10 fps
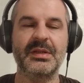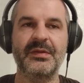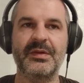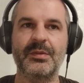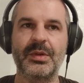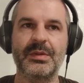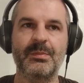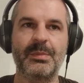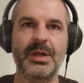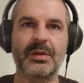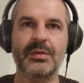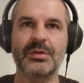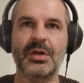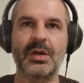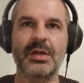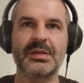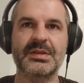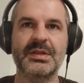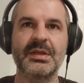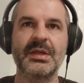even with bare
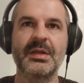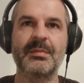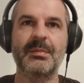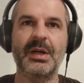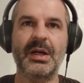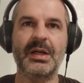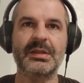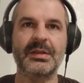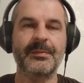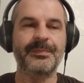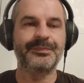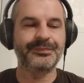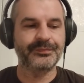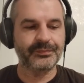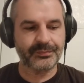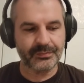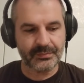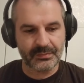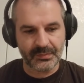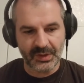controllers, but
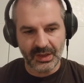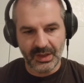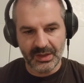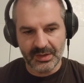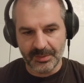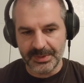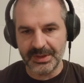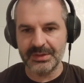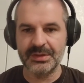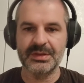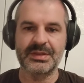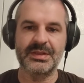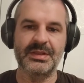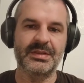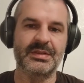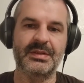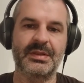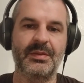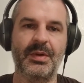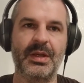in the operators is
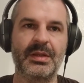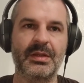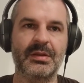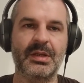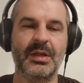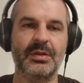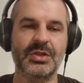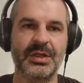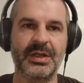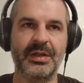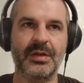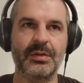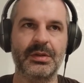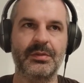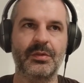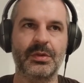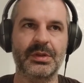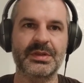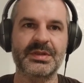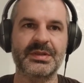the way the generated code
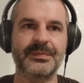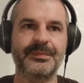works.